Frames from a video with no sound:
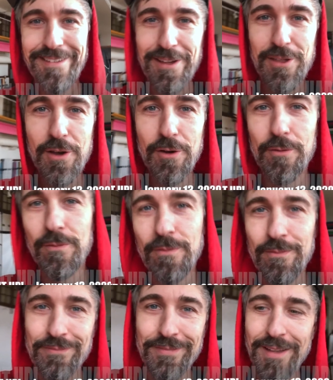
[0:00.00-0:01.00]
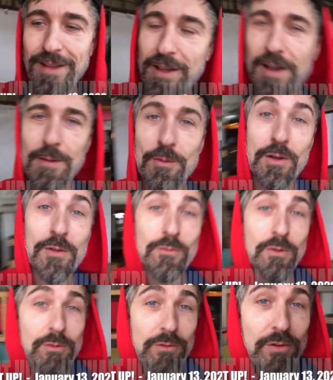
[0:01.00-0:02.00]
So, I'm looking
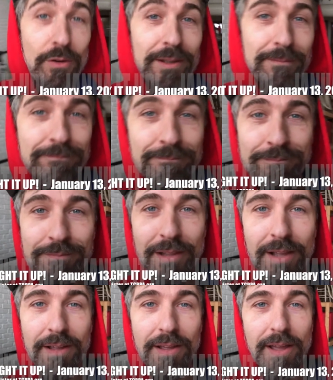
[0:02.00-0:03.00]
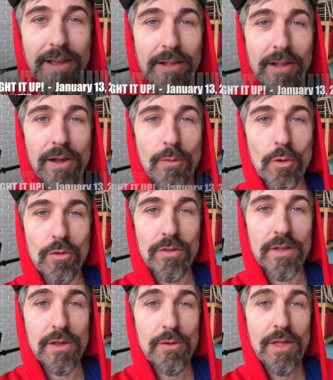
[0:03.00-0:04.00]
forward to it, and we'll
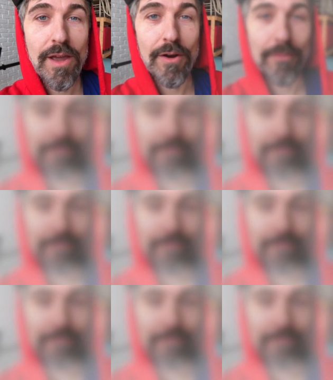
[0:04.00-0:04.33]
see you there.